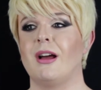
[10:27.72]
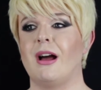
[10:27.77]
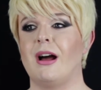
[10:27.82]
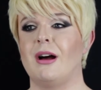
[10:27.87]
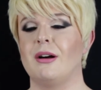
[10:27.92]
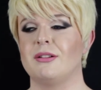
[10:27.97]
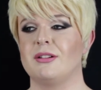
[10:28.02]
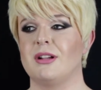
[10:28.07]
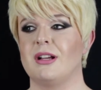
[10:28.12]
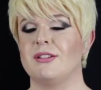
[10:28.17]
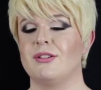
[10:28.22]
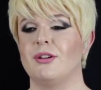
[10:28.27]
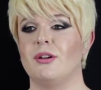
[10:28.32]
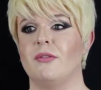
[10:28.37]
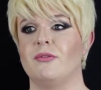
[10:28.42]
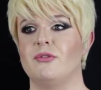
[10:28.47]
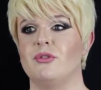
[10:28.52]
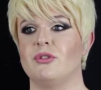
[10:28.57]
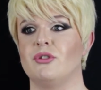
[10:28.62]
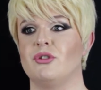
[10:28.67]
I
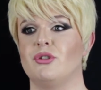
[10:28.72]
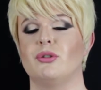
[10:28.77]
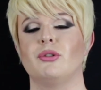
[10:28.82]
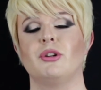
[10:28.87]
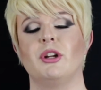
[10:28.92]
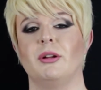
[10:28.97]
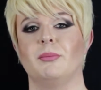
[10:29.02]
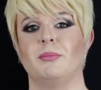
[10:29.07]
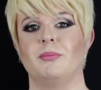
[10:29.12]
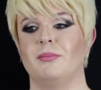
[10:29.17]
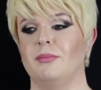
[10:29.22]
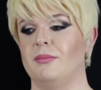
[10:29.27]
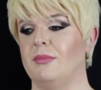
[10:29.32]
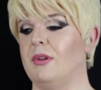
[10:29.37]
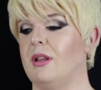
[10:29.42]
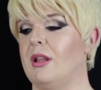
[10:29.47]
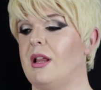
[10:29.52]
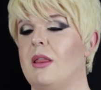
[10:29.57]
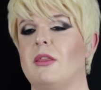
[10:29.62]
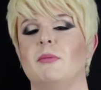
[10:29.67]
sort of just took it
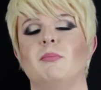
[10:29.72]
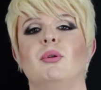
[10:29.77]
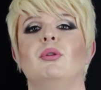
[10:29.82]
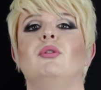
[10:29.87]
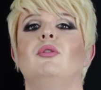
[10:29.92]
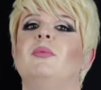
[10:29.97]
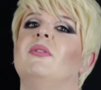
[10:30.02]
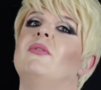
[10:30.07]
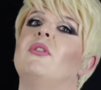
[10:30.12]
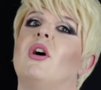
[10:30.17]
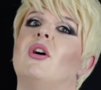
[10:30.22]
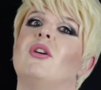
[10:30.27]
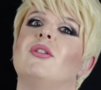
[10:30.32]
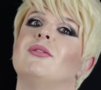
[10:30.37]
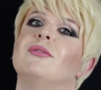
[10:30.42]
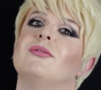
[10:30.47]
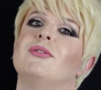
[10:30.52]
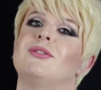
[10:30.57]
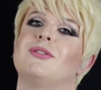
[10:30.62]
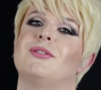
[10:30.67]
like the bull with the
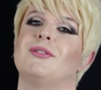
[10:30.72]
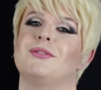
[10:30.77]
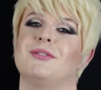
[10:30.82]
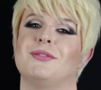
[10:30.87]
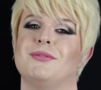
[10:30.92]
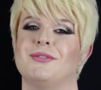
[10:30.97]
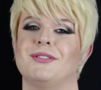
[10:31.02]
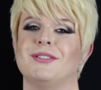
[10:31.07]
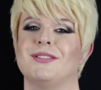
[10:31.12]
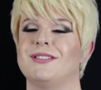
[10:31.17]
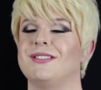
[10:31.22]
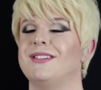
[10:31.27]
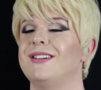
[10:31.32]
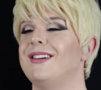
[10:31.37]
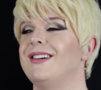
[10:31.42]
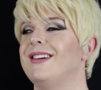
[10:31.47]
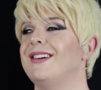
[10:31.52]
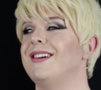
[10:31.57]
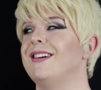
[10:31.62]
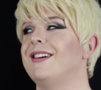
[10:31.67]
horn sort of
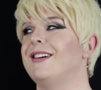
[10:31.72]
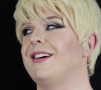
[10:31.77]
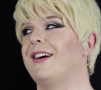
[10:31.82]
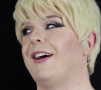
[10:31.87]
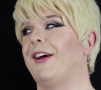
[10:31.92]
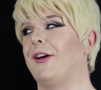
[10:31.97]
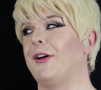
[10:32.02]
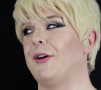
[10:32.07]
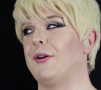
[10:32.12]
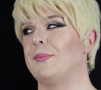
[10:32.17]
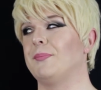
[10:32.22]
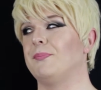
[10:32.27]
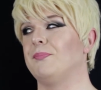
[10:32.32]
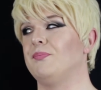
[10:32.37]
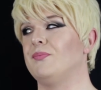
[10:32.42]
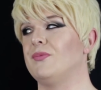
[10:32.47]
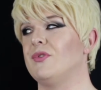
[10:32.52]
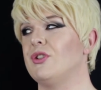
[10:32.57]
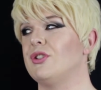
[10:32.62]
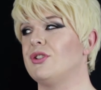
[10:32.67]

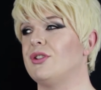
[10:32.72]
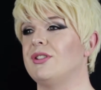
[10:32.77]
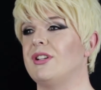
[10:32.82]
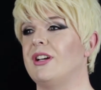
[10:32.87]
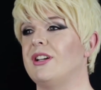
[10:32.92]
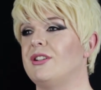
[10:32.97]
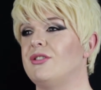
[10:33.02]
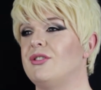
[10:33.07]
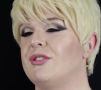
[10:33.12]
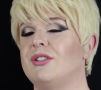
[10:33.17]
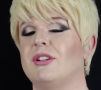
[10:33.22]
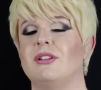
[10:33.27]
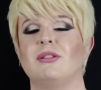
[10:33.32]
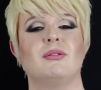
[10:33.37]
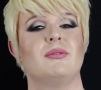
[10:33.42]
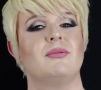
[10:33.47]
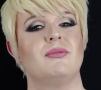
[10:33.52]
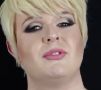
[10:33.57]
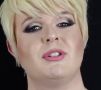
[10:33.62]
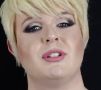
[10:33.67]
thing, just because I just
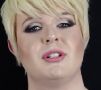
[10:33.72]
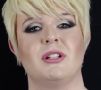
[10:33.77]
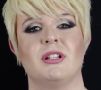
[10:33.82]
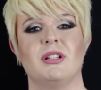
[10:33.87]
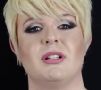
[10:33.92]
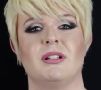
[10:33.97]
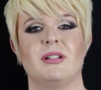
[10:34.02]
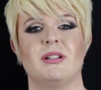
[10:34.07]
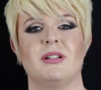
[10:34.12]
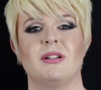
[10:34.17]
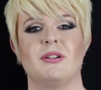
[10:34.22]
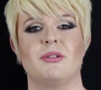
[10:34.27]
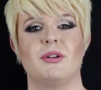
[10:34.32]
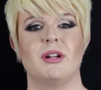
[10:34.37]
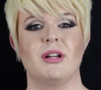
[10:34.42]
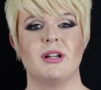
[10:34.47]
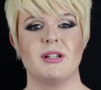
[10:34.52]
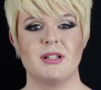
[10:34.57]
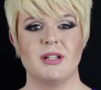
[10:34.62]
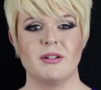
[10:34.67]
loved the
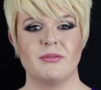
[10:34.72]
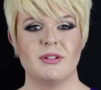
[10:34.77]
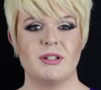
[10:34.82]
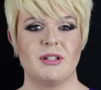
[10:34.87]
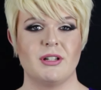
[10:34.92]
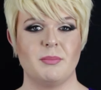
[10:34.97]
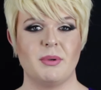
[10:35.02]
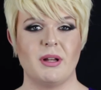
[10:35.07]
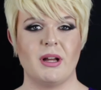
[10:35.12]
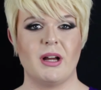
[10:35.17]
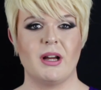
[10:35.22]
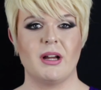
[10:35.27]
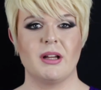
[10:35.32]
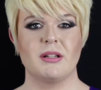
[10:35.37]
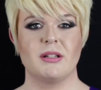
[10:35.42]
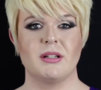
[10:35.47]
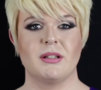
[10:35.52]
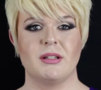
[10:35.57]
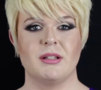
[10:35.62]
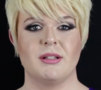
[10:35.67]
creativity
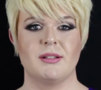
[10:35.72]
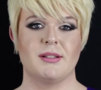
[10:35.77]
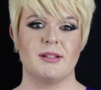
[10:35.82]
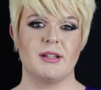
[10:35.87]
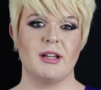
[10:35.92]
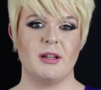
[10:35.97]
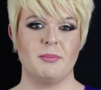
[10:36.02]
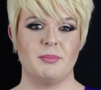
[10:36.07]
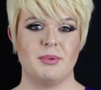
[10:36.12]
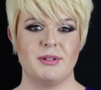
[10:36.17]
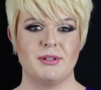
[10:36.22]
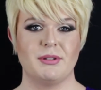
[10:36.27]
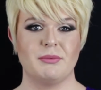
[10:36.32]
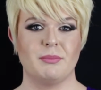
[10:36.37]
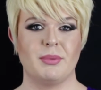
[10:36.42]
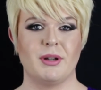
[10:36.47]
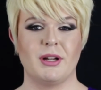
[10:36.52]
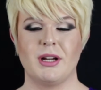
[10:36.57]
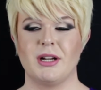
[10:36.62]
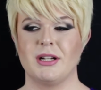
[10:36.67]
behind it, the
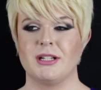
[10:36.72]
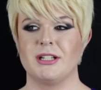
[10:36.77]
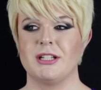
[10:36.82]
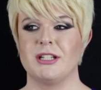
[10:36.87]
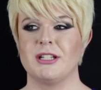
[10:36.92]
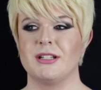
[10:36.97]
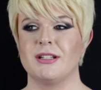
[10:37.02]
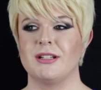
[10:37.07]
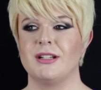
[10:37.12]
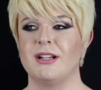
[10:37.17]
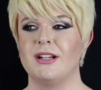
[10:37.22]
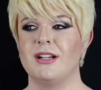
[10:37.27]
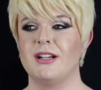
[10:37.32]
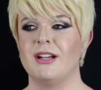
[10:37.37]
escapism behind it,